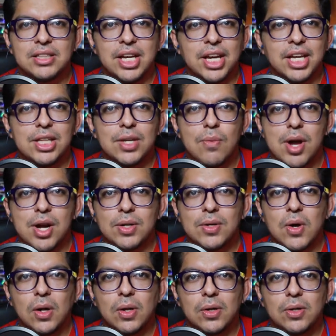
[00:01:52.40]
taking the
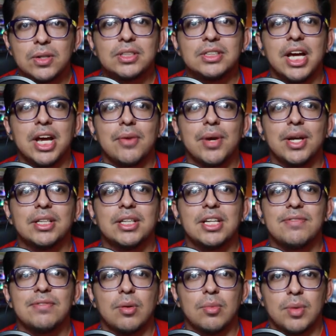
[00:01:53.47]
watercolor directly
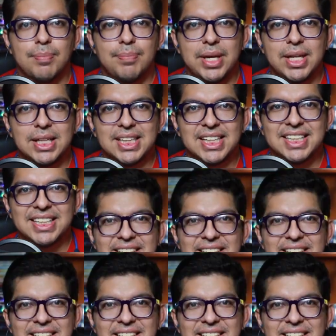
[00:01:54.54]
from the peel.